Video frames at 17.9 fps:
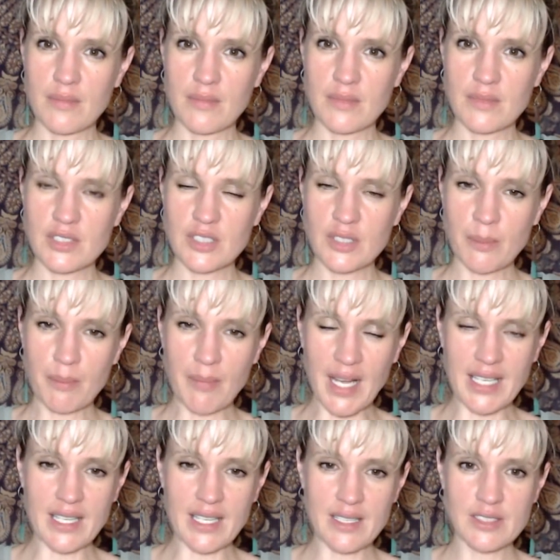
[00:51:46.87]

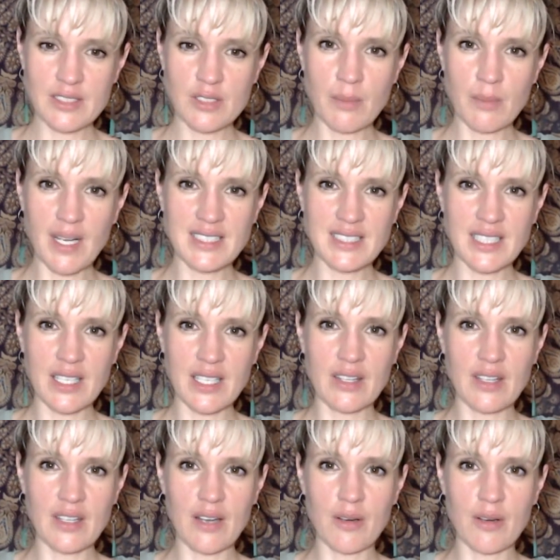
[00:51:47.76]
somatic
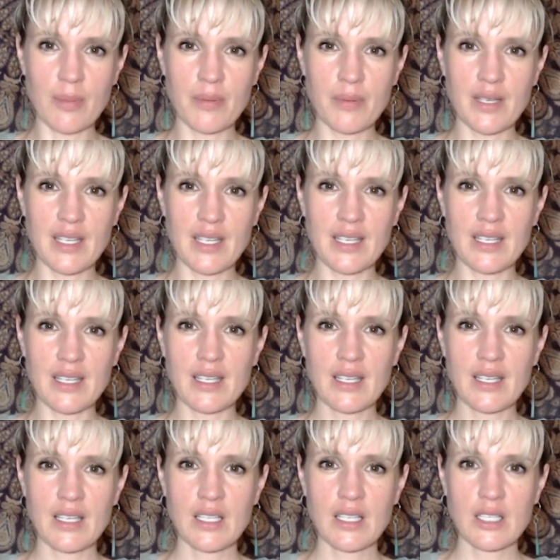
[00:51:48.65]
therapy,
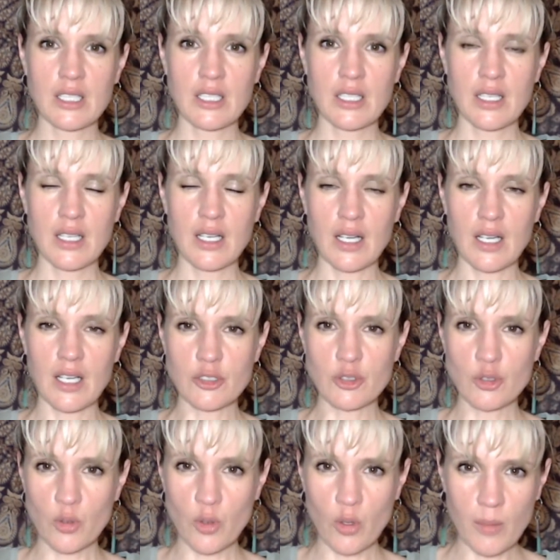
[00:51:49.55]

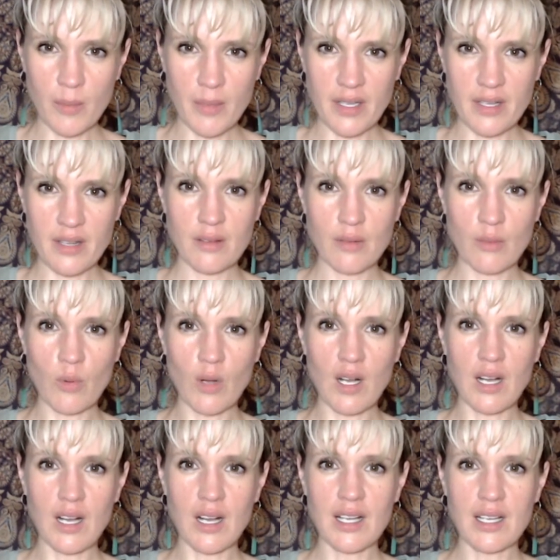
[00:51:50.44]
trauma
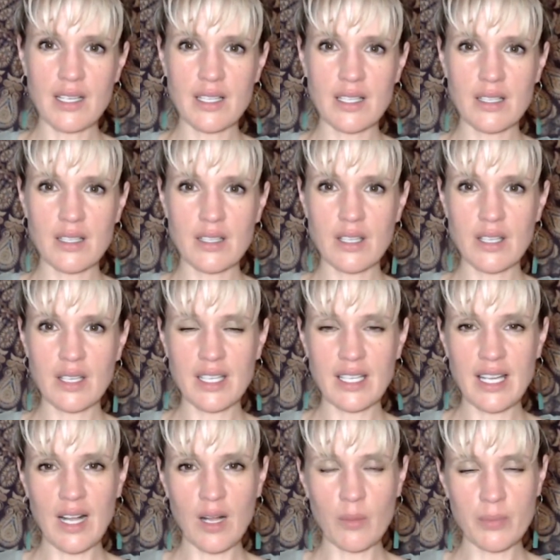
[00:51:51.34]
work that could
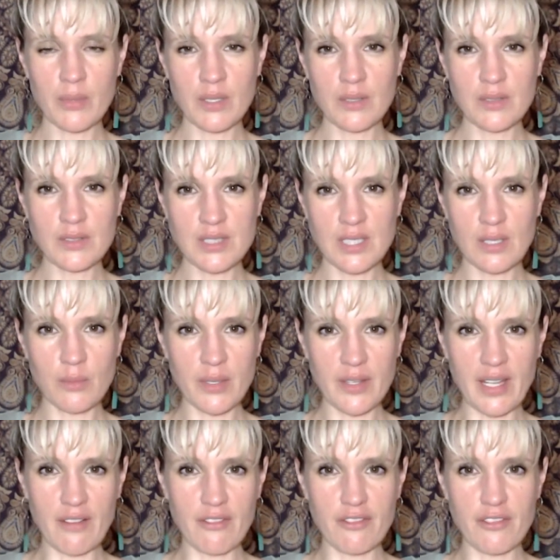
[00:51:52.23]
help you deal with
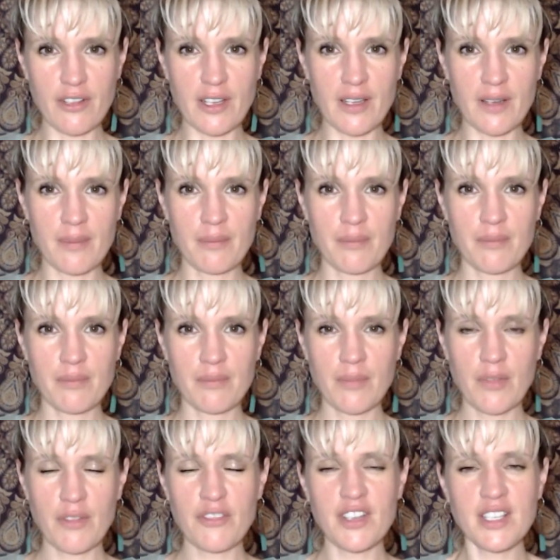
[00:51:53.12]
that fear.
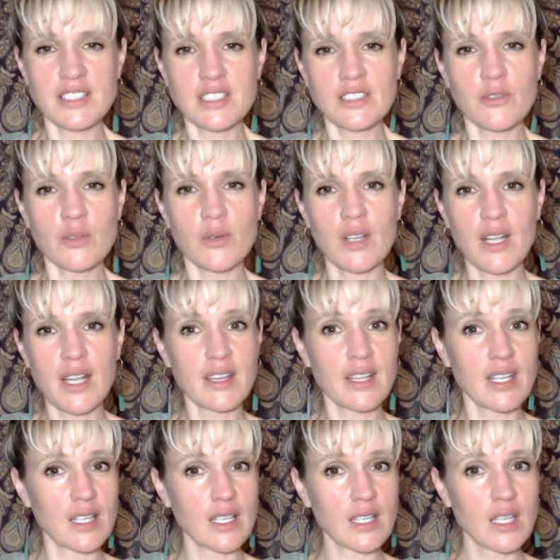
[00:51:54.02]
But first of all, I
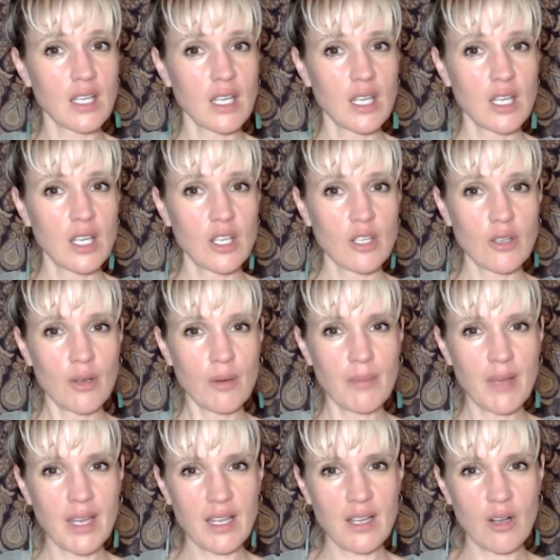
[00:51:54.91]
think your
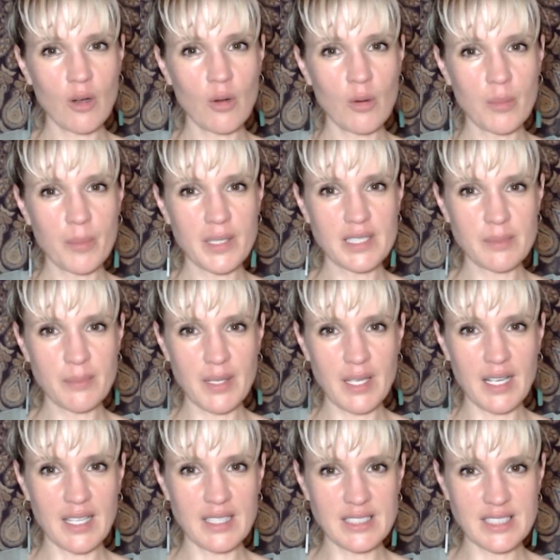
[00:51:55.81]
main goal will be to be
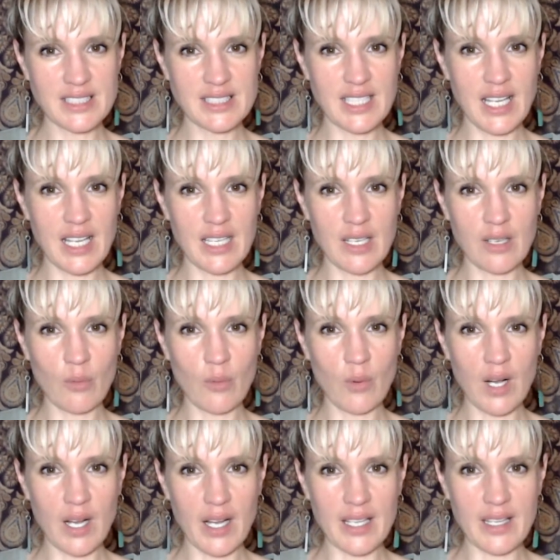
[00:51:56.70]
understanding
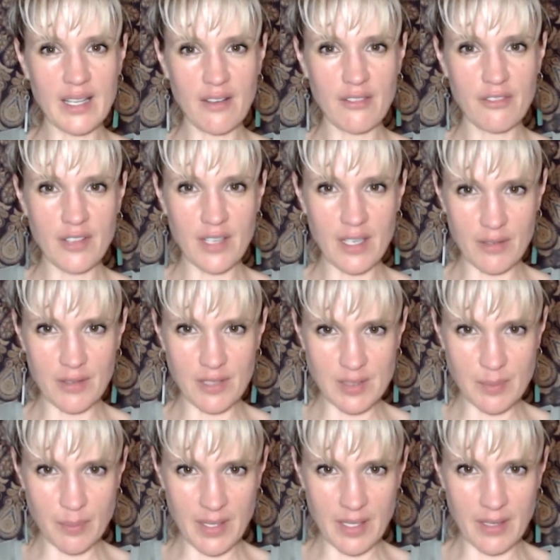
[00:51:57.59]
why that fear is
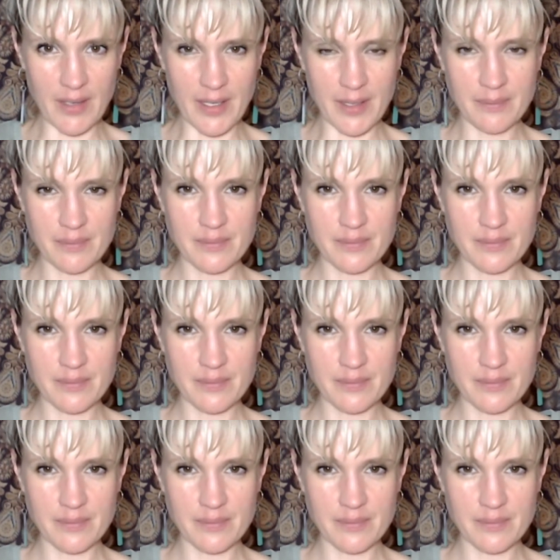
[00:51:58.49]
appearing.